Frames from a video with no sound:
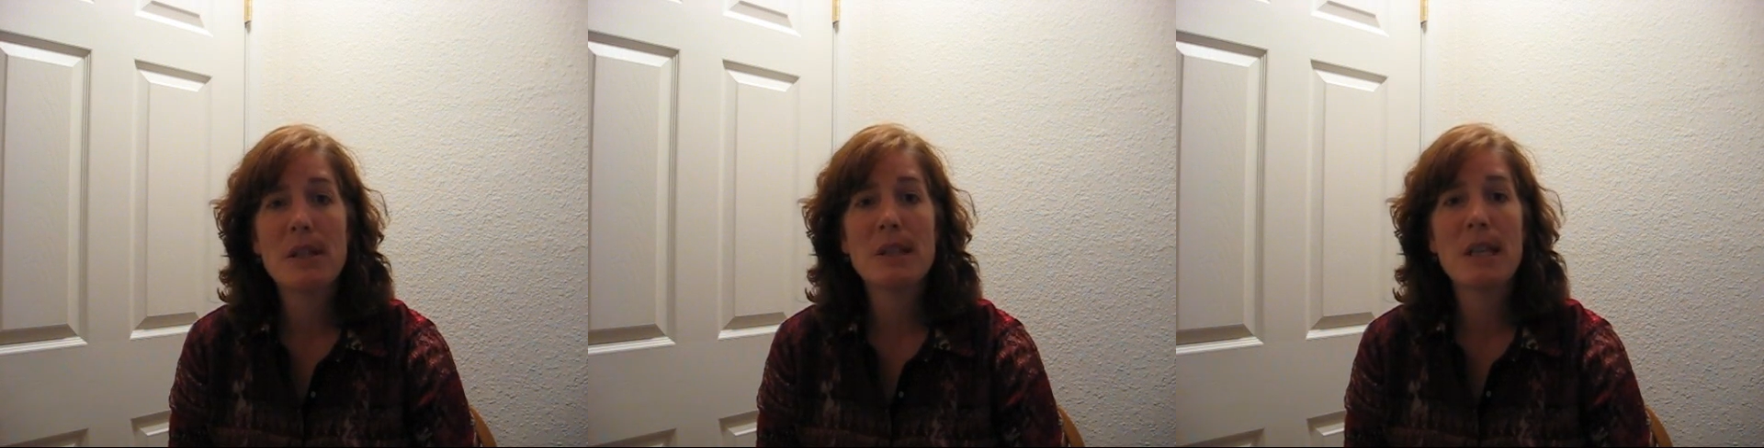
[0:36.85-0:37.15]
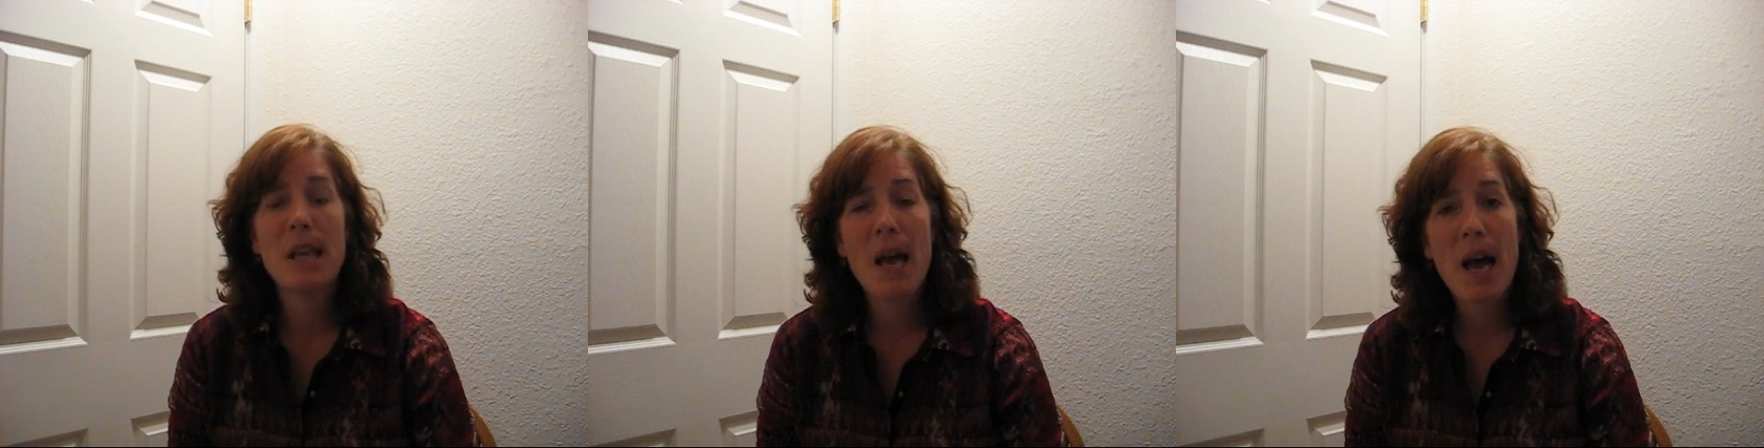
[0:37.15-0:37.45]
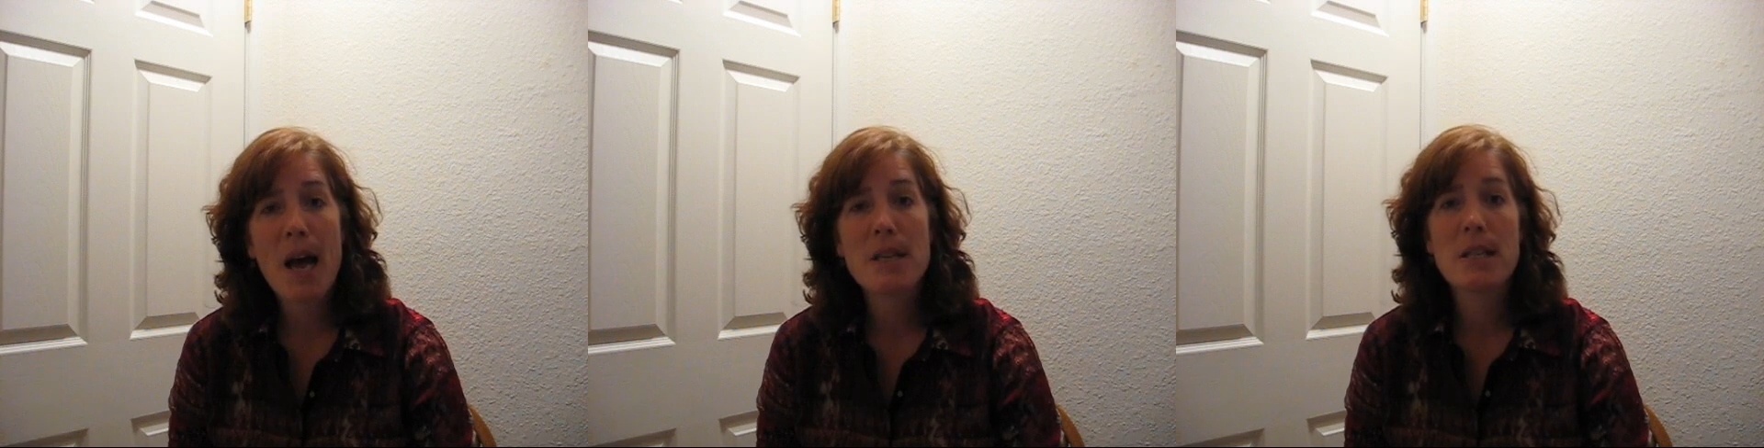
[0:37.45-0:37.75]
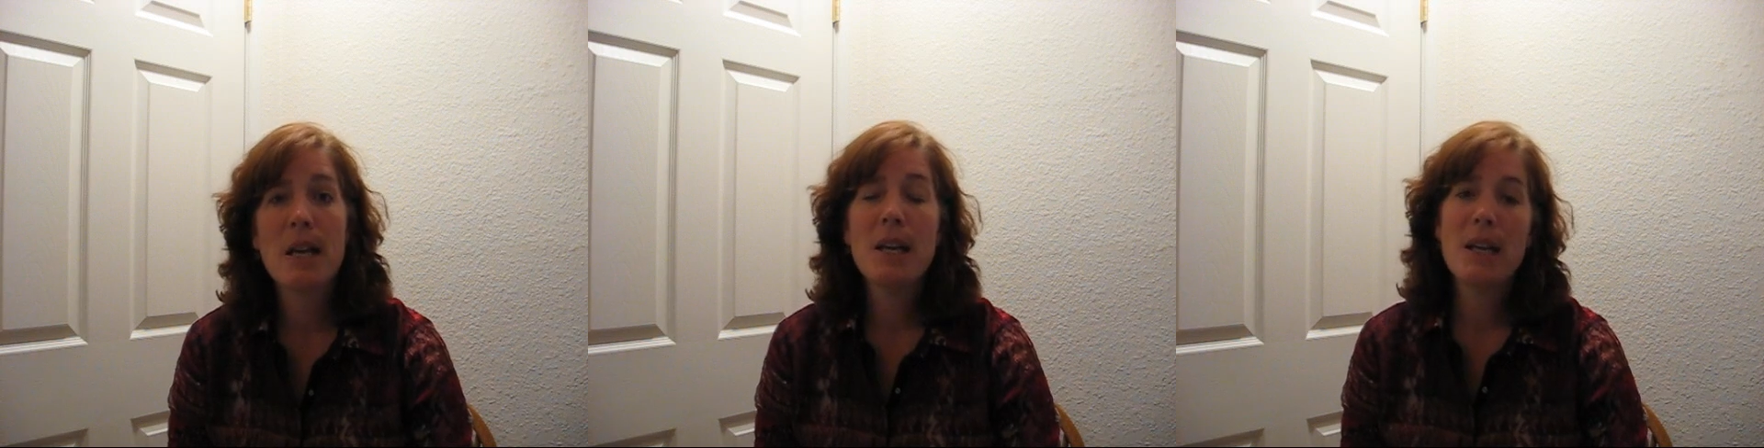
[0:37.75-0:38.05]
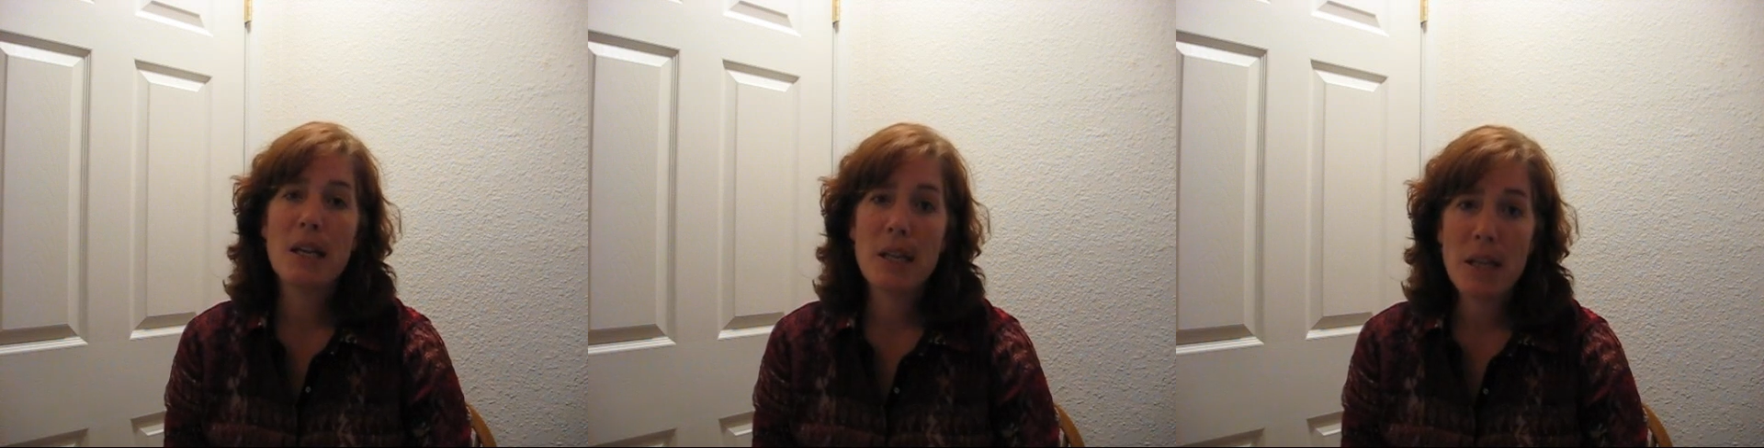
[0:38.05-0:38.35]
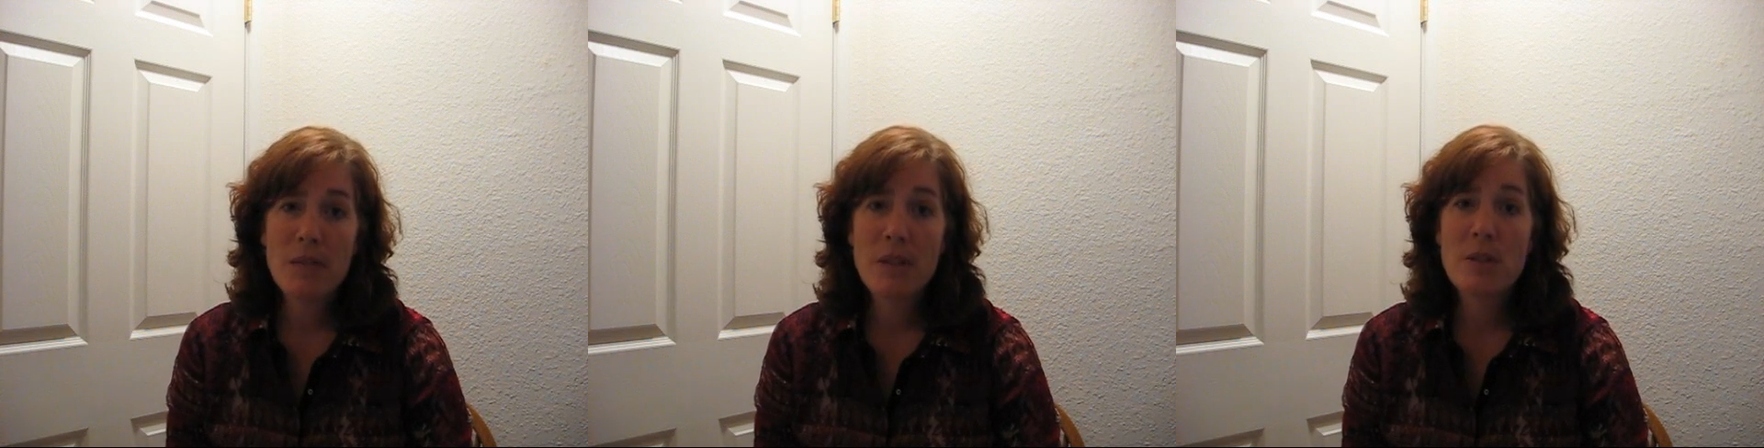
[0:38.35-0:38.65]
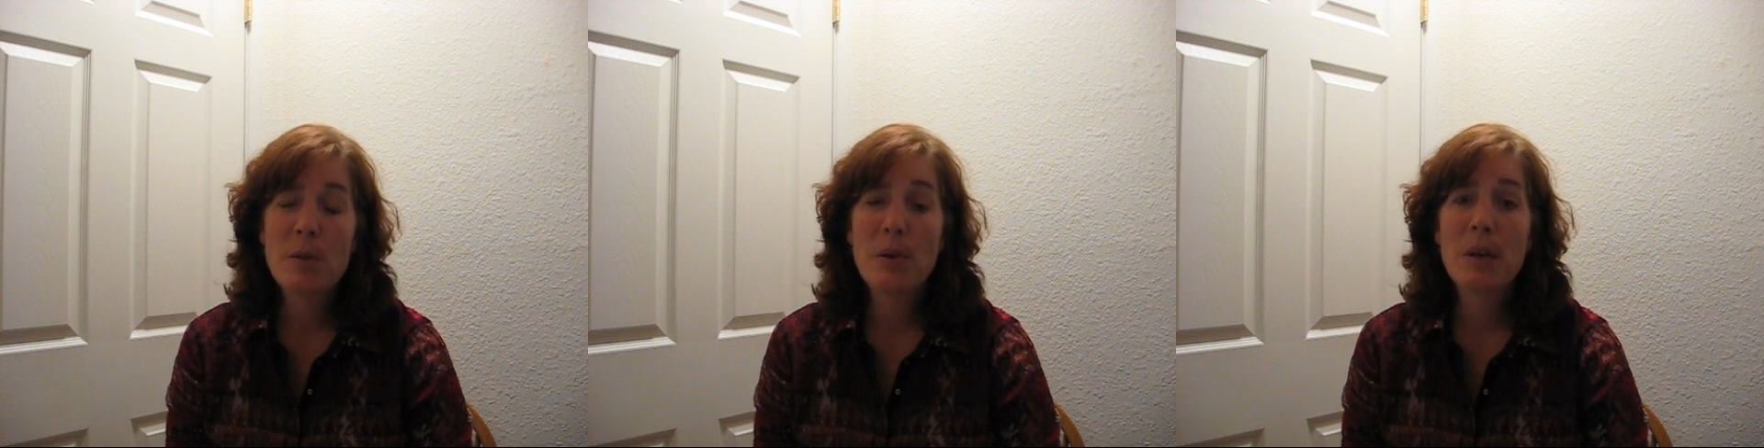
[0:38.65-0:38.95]
You looked at cash and
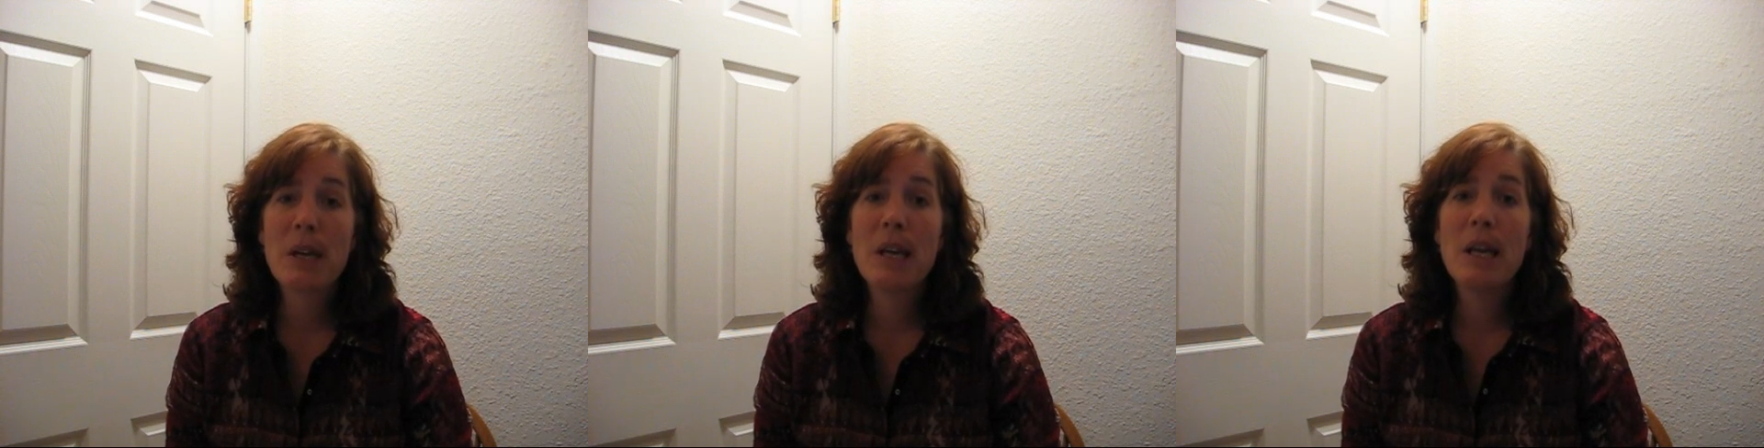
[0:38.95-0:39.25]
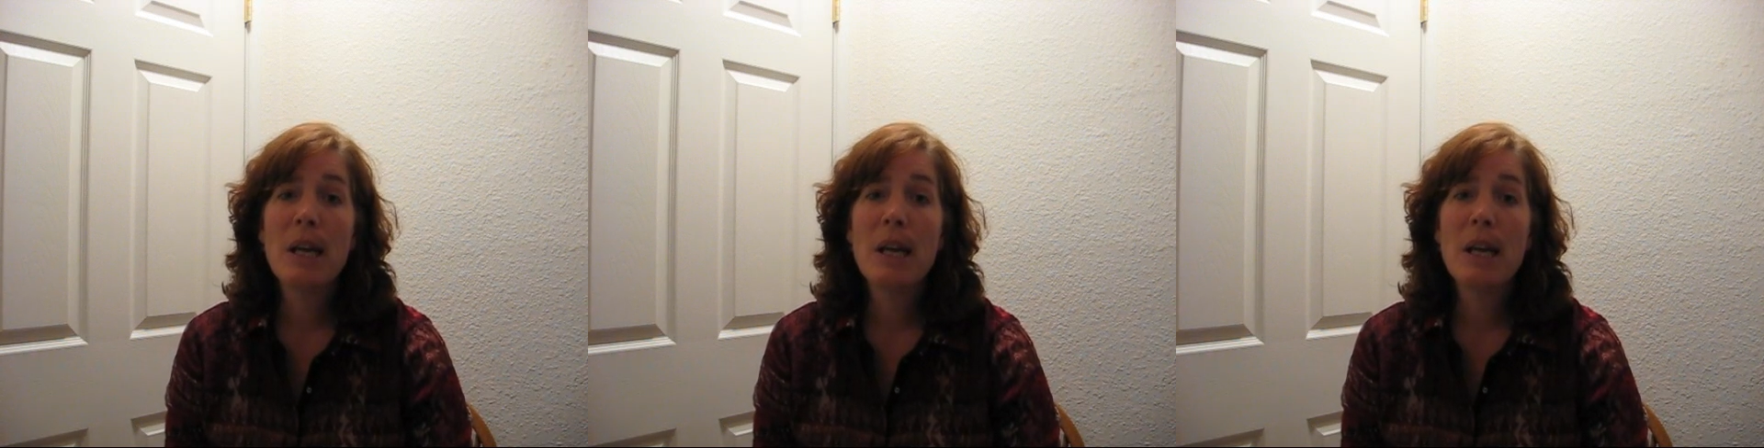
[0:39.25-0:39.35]
inventory,